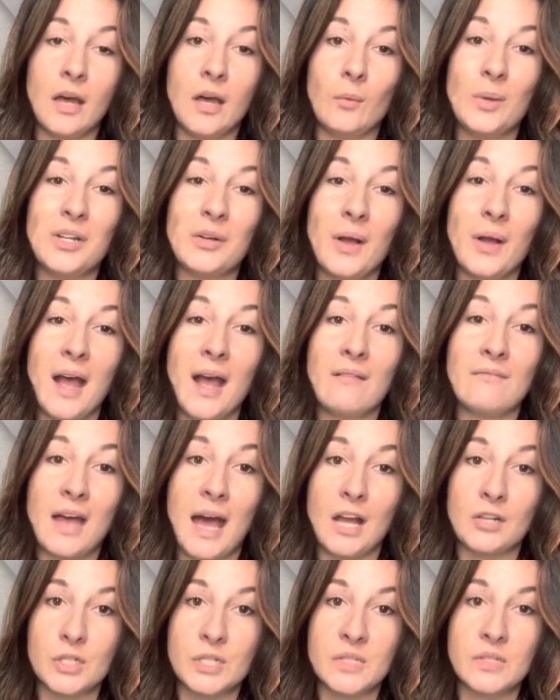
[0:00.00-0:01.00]
We don't have
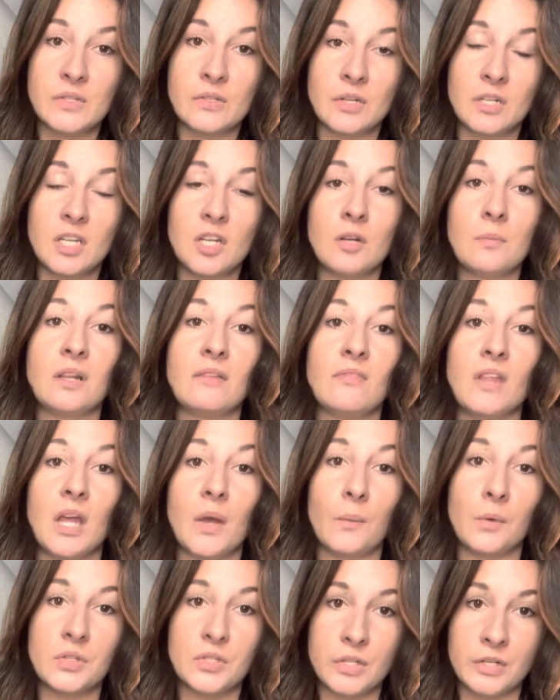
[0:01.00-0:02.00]
addresses on here, but if they
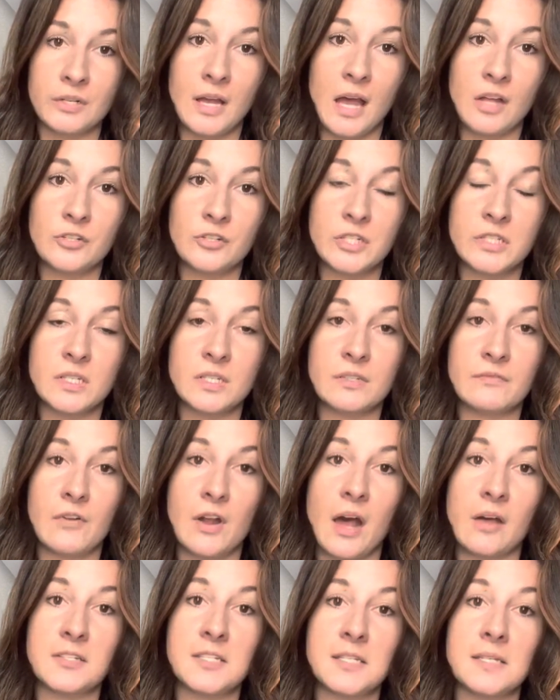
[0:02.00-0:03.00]
want certain addresses for
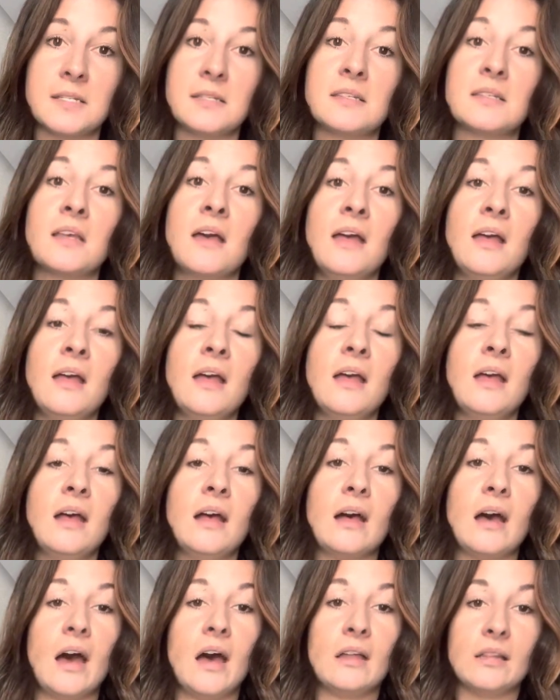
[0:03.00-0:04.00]
houses,
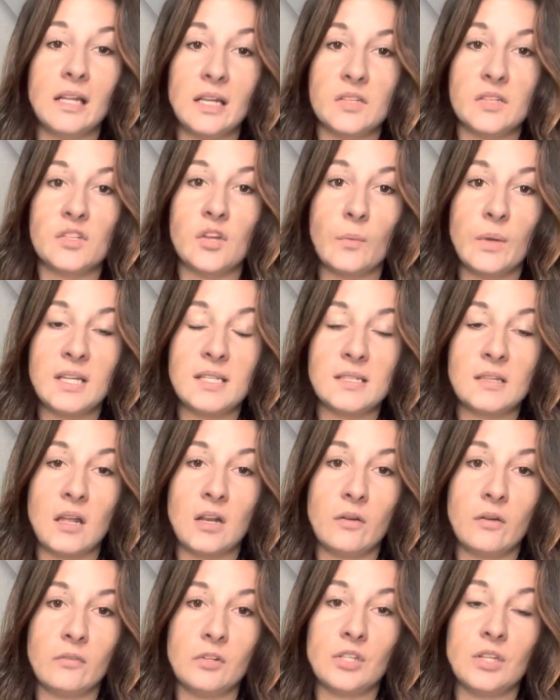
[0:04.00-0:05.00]
let us know, we can send that
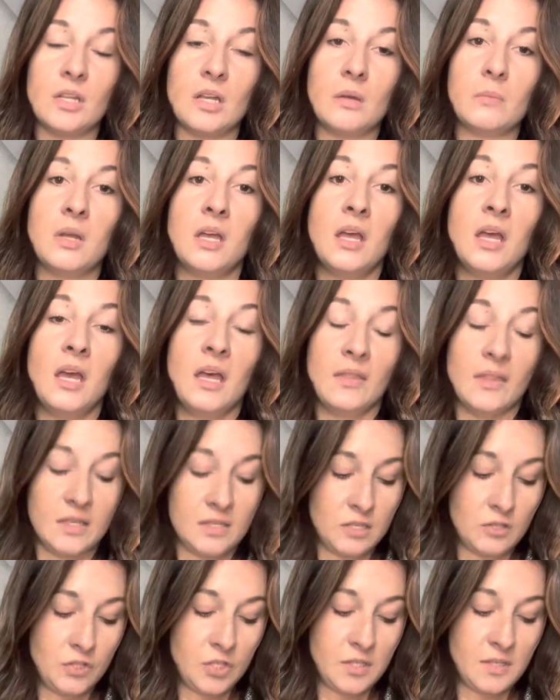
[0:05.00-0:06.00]
over to them. This
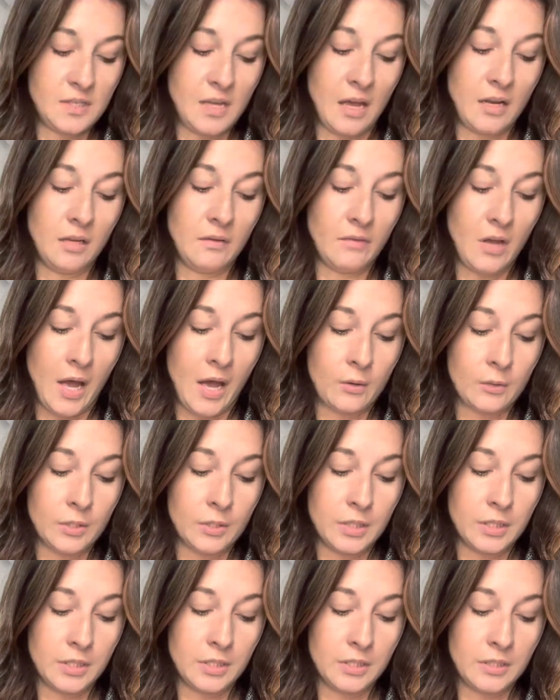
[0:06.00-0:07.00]
is just kind of
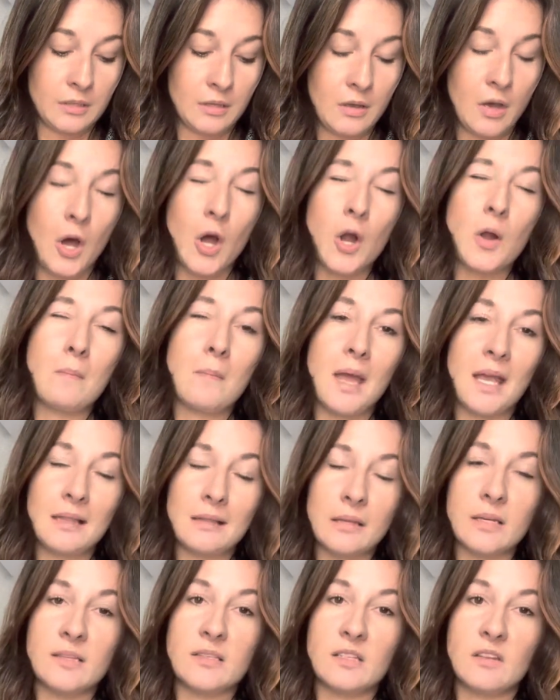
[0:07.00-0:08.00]
our main
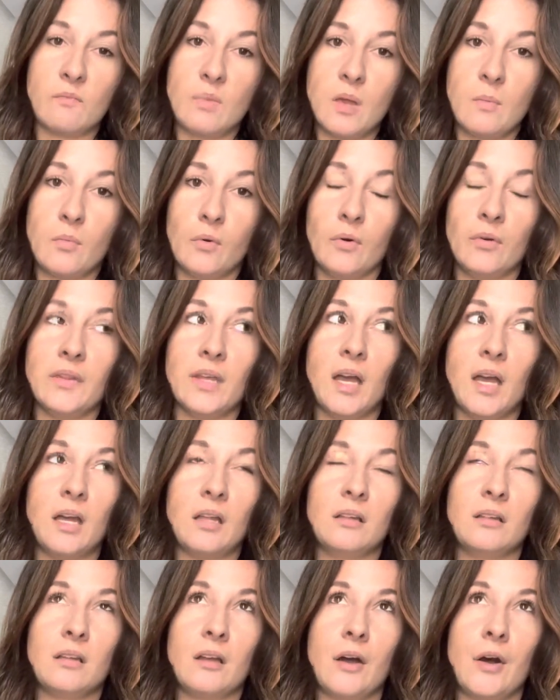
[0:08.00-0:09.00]
list of people that
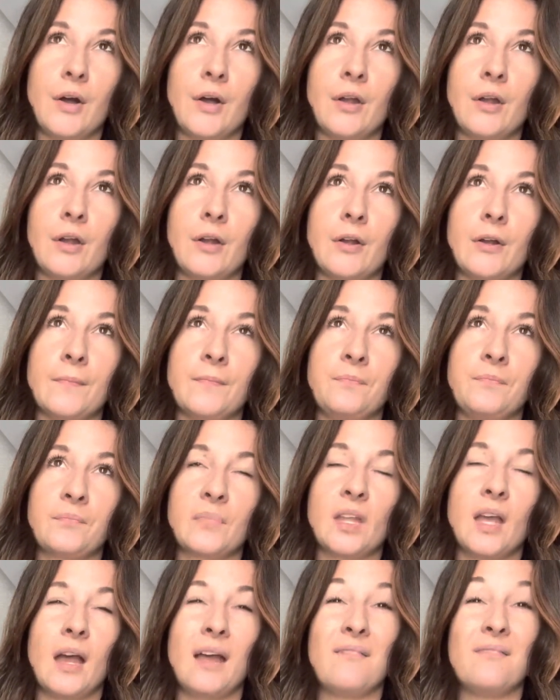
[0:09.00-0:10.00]
are
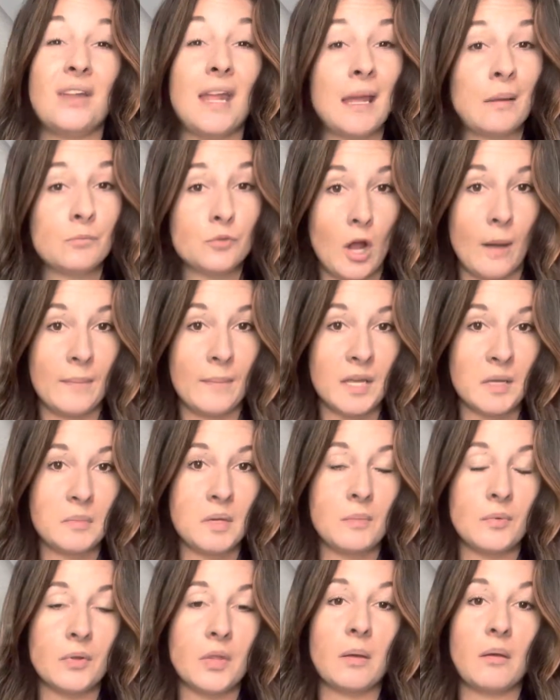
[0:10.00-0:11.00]
kind of name dropping,
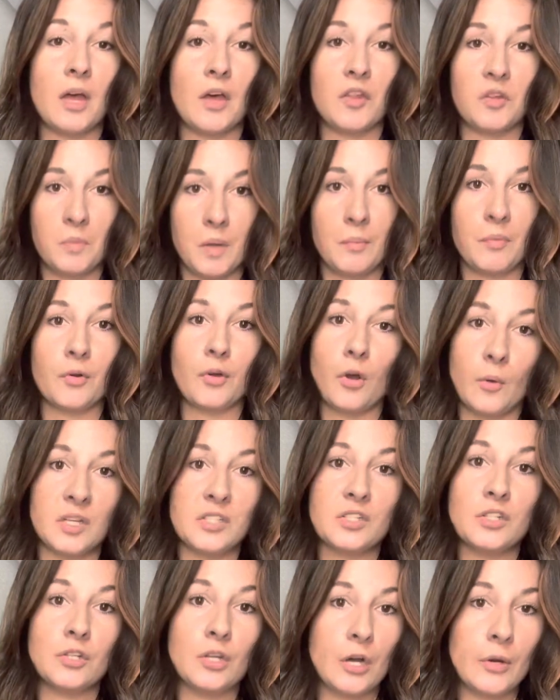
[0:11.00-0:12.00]
people that other people are going
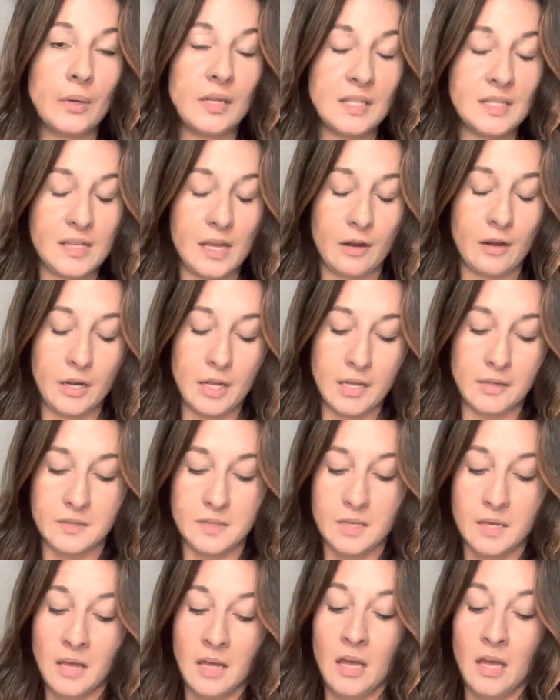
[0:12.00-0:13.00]
to know in these areas.
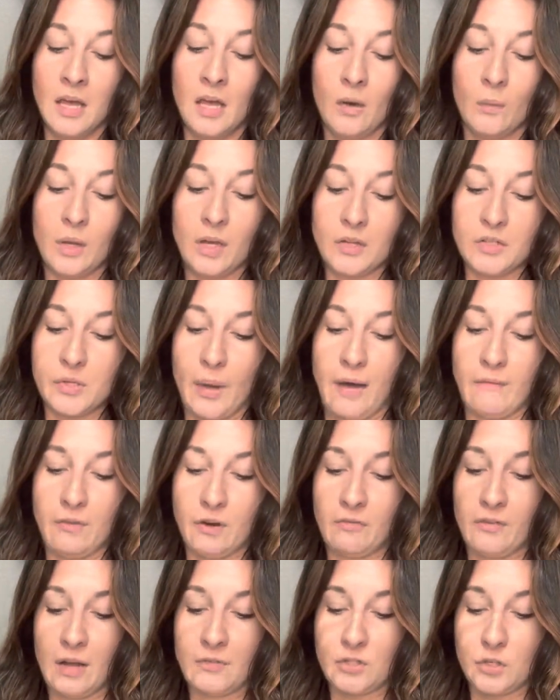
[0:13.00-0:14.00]
We also have our
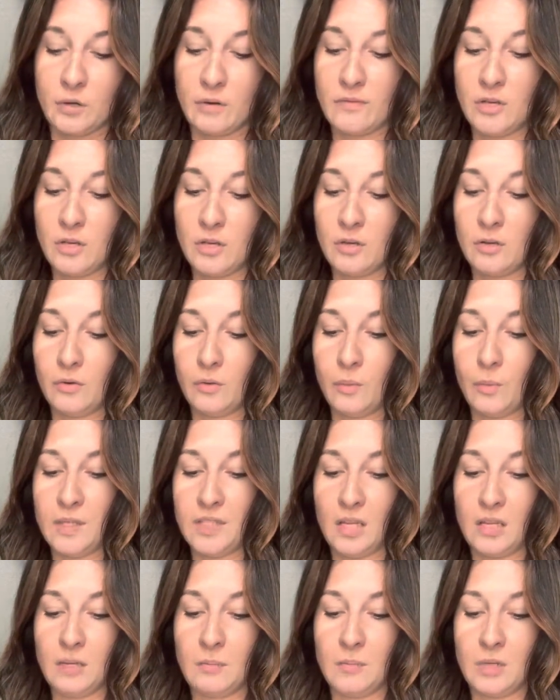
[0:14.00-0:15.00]
5-star review. We
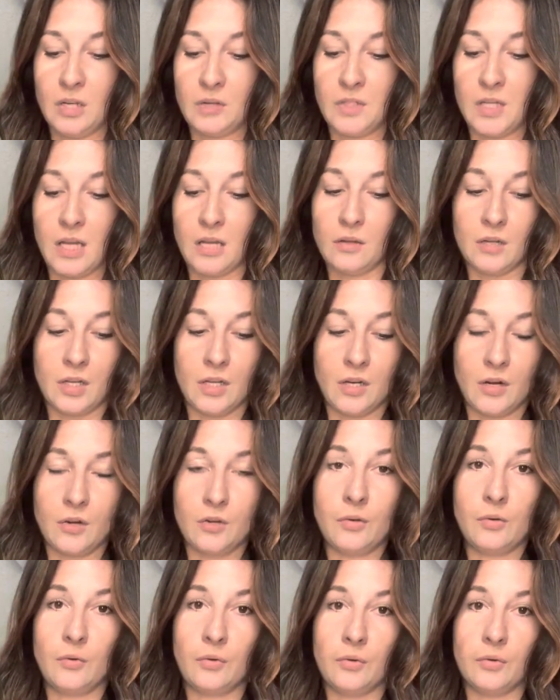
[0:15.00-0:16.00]
tell them to go take a look at our
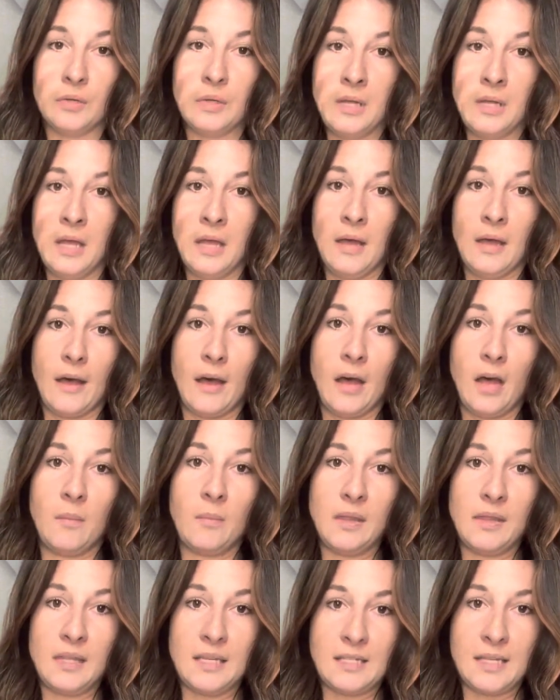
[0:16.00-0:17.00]
Google.
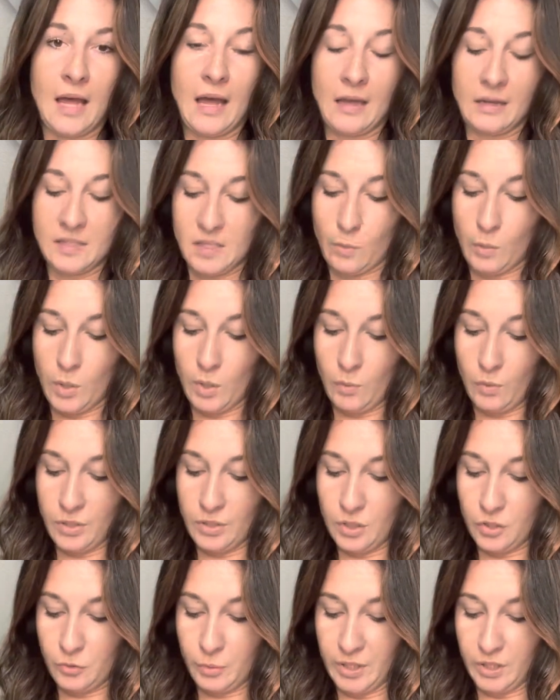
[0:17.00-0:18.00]
This has that we won the
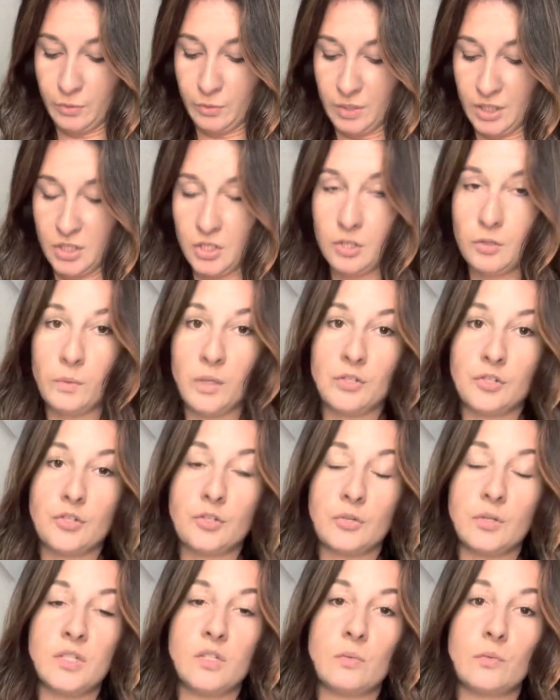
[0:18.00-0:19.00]
2022 Reader's
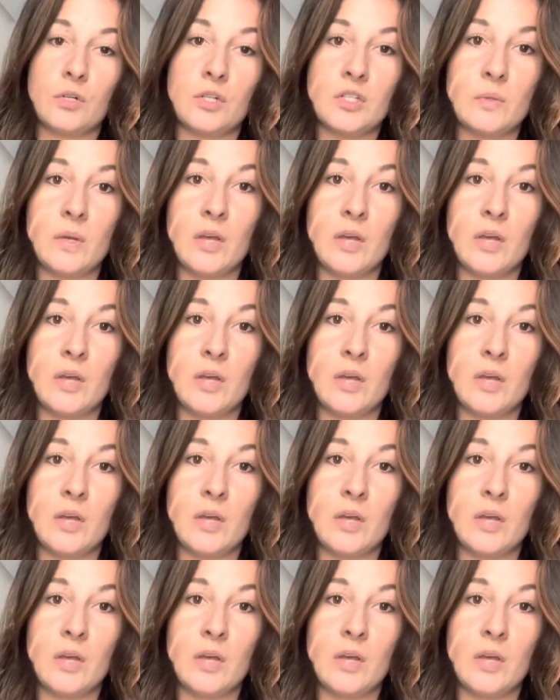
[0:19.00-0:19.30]
Choice Awards.